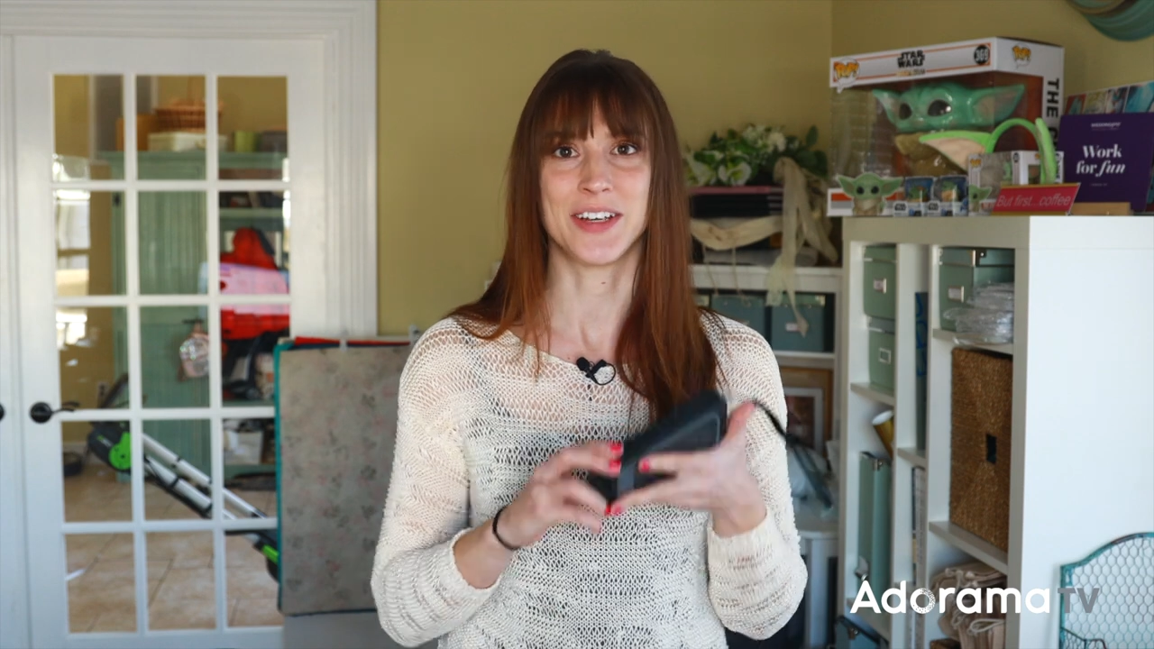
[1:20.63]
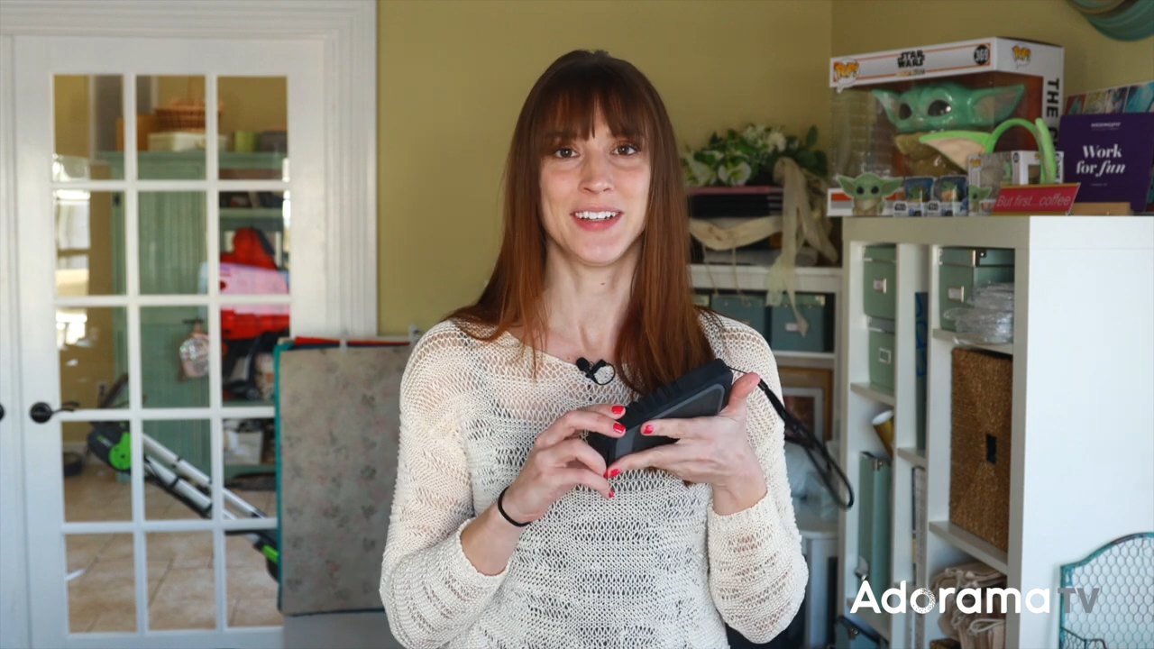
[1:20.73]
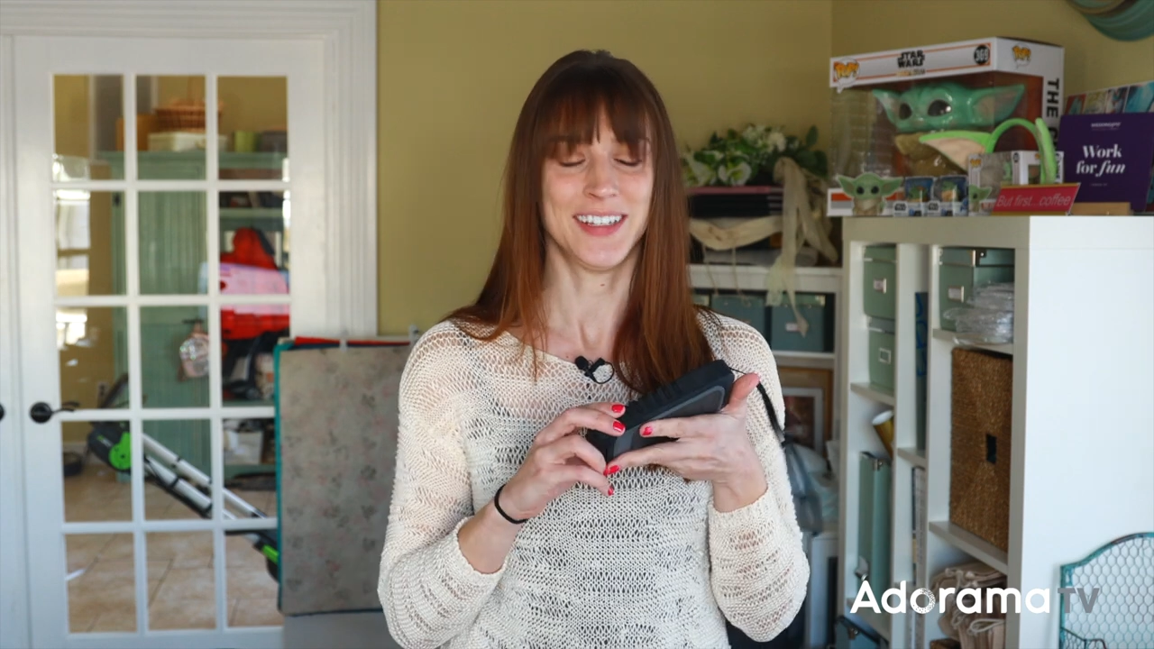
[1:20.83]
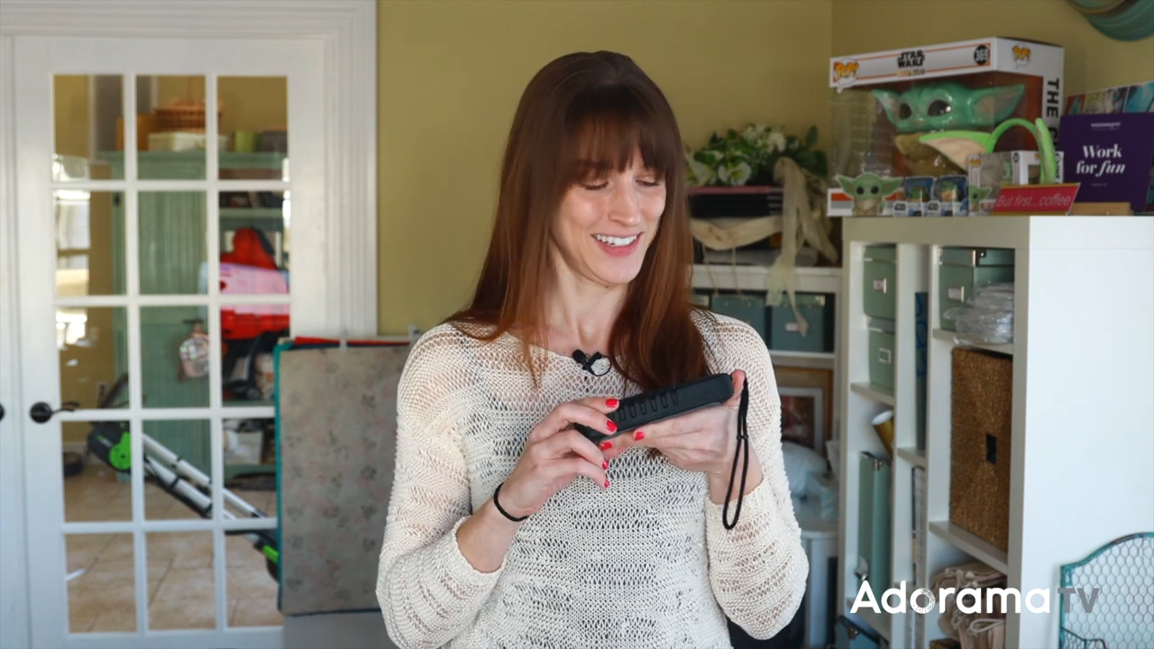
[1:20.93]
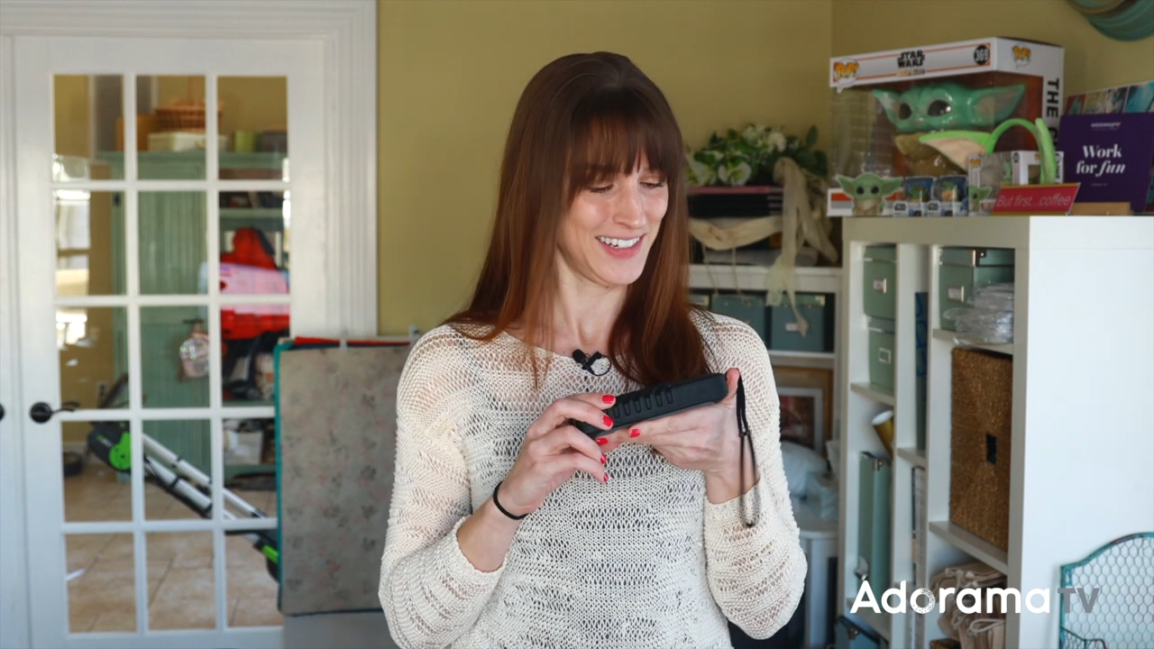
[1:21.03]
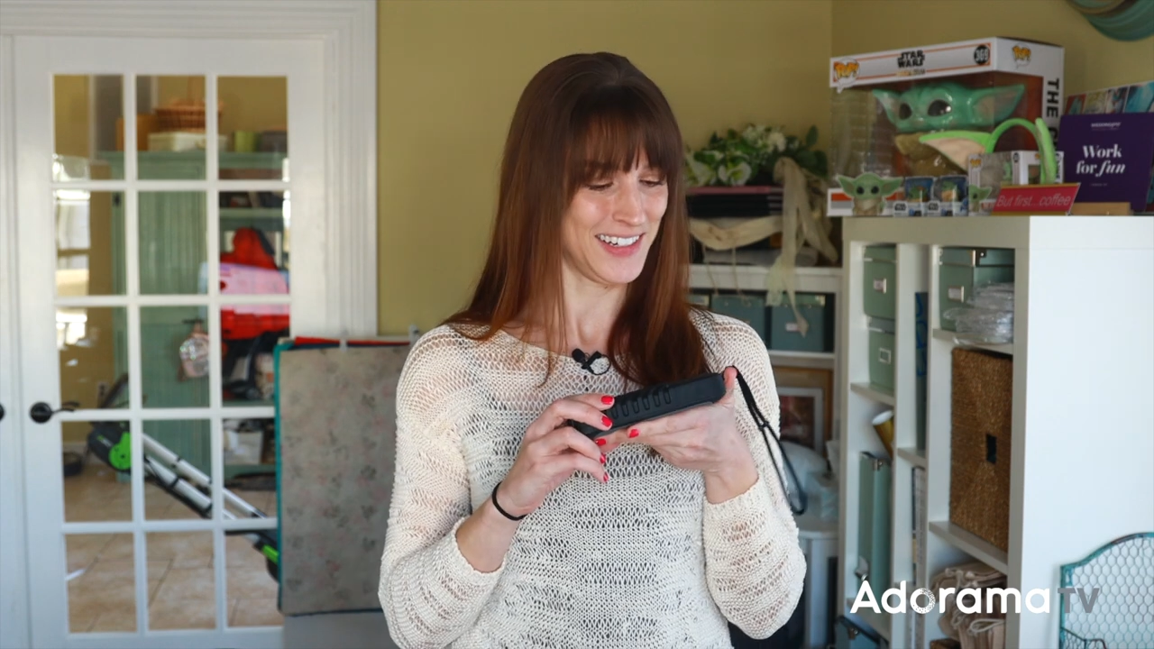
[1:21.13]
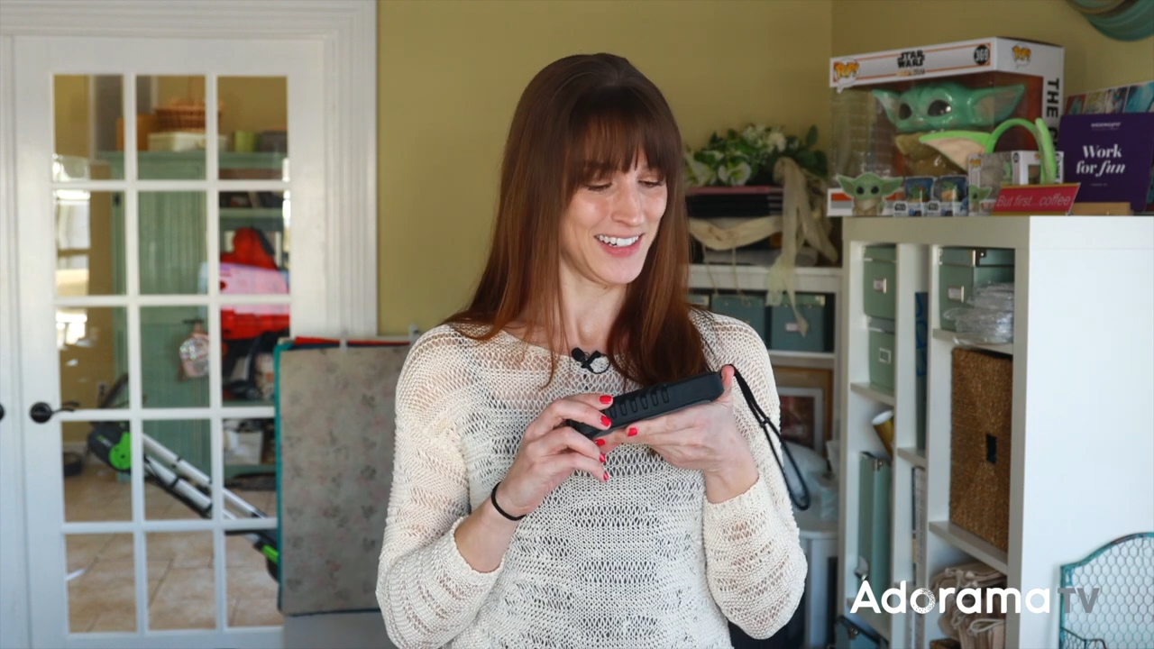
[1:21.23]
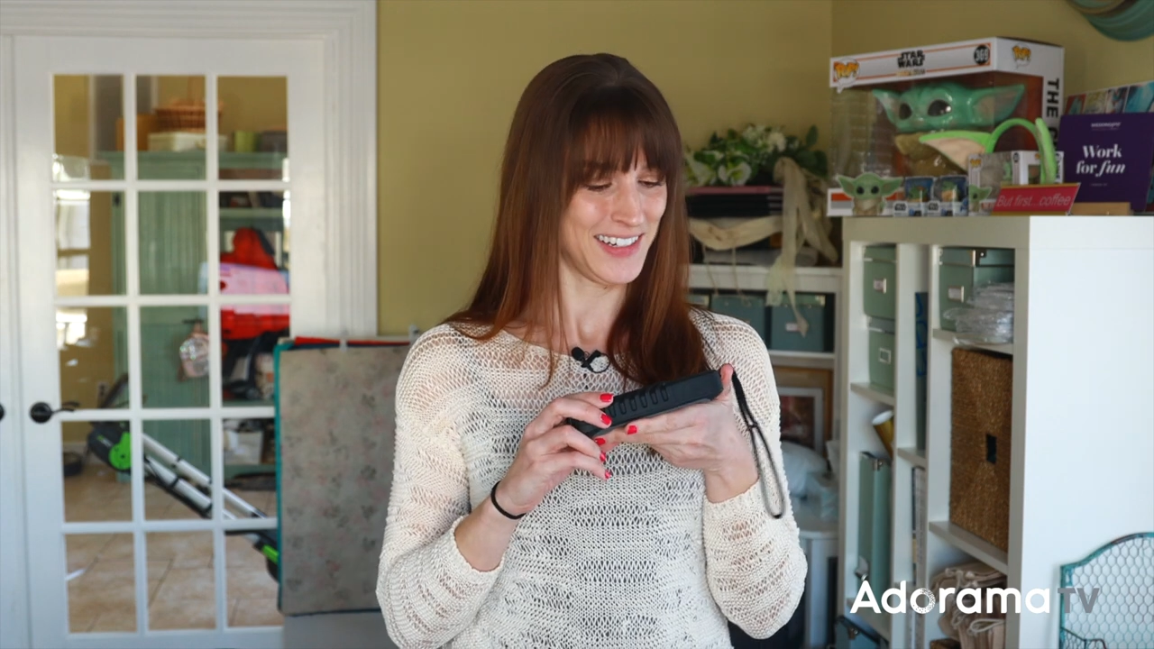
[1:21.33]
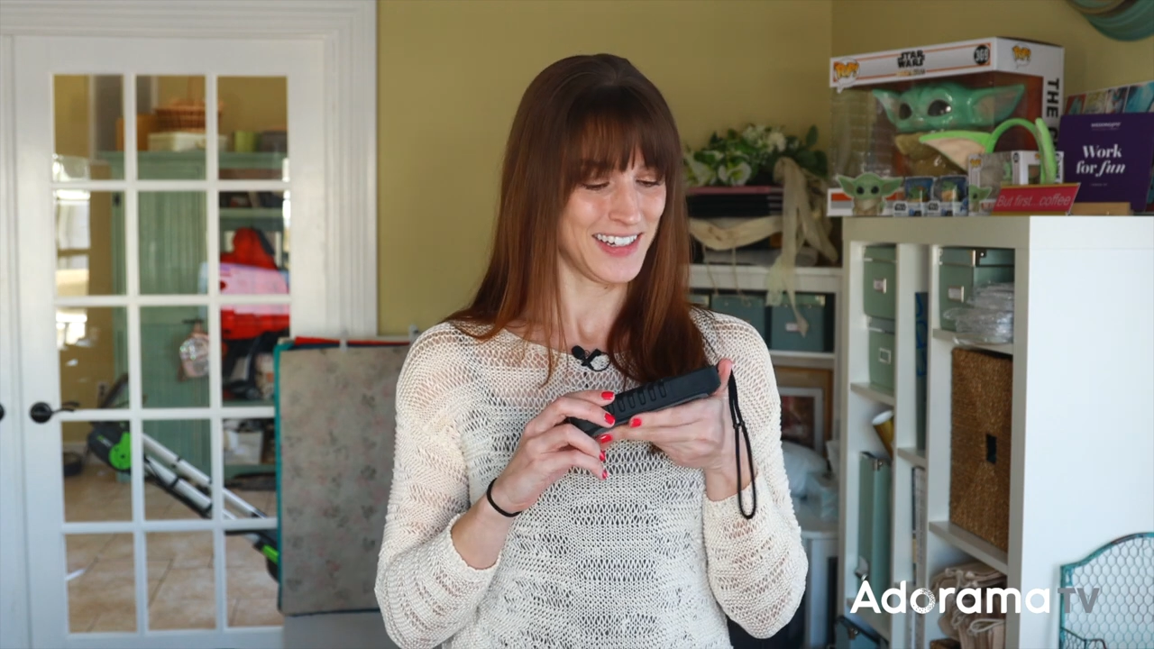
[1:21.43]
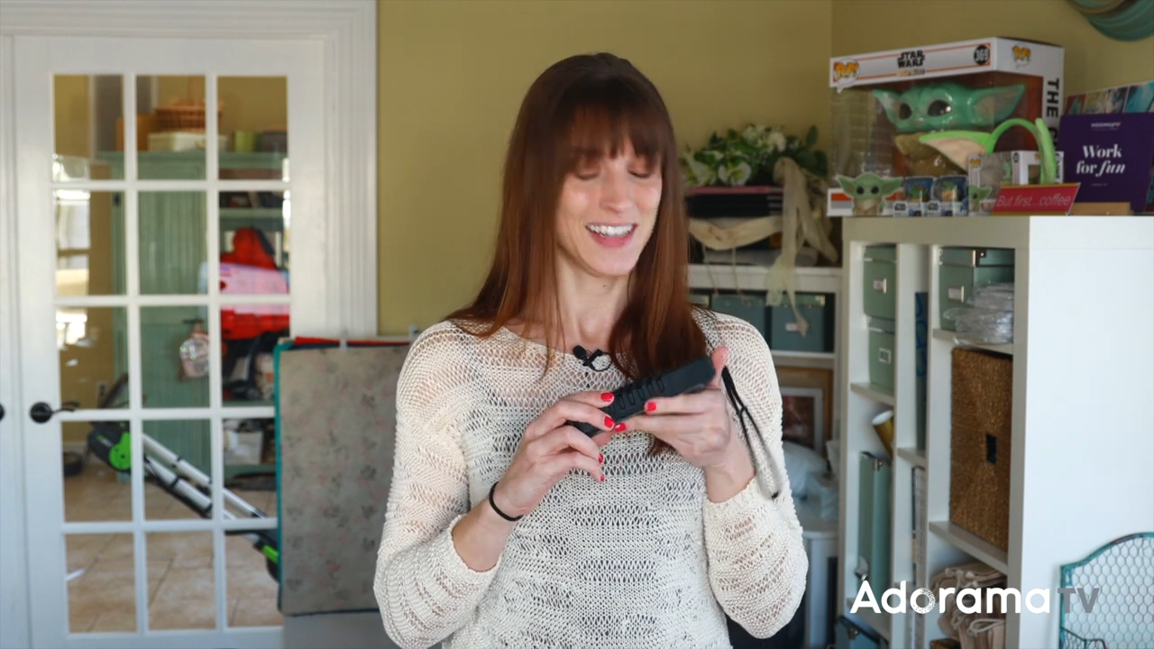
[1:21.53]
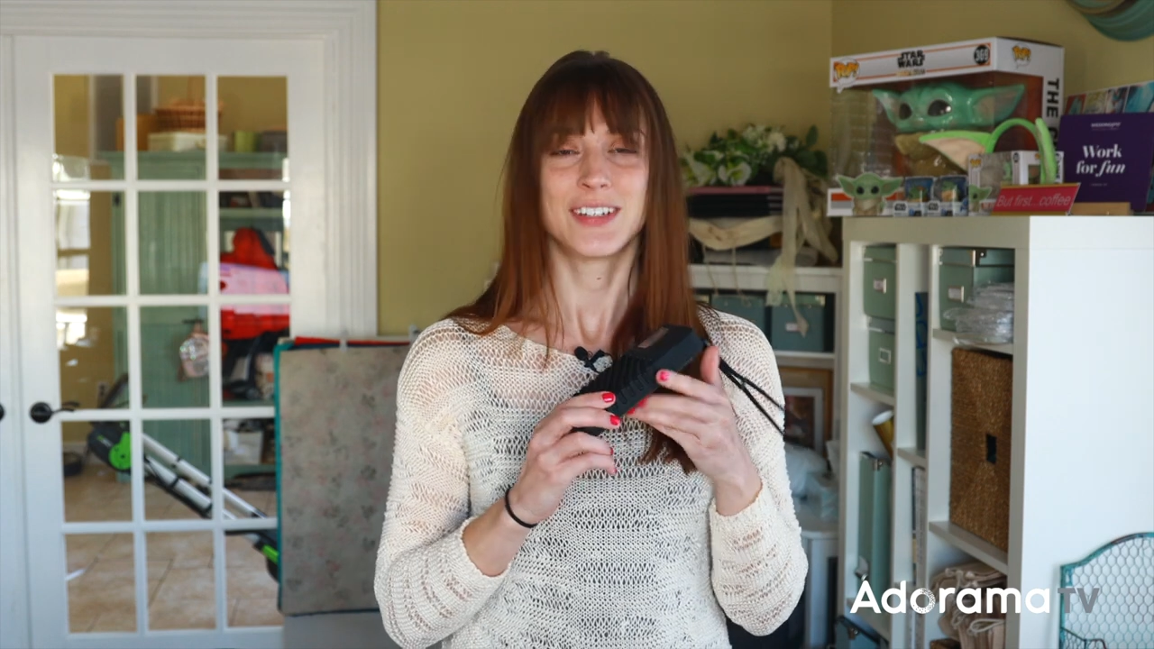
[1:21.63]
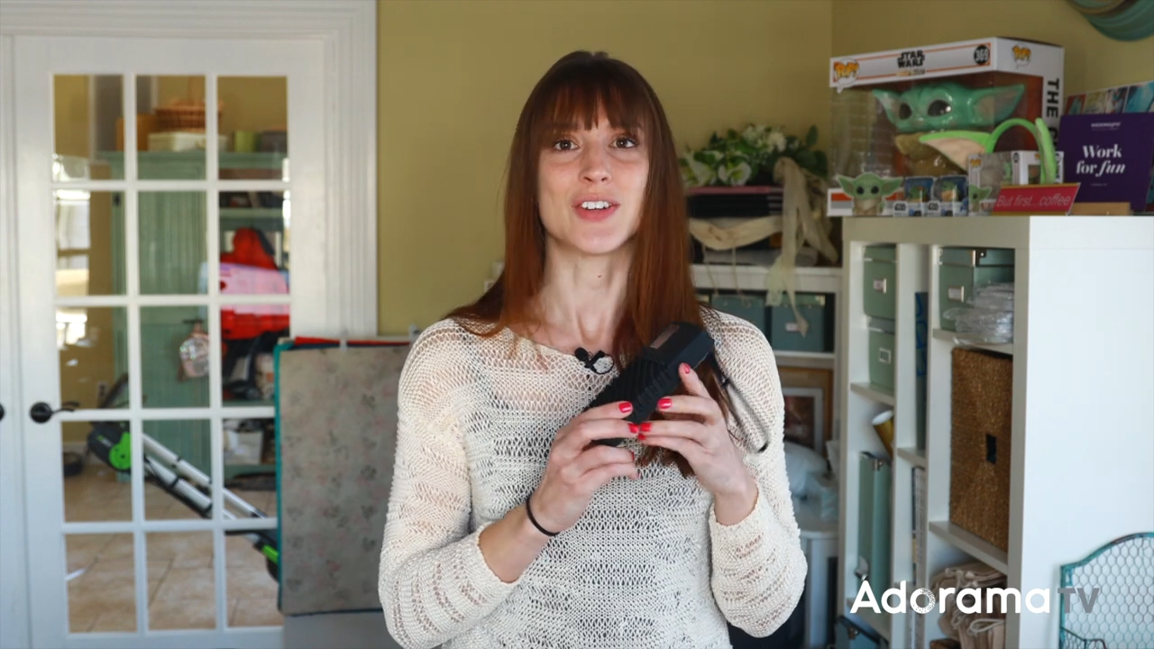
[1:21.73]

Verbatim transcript: do it.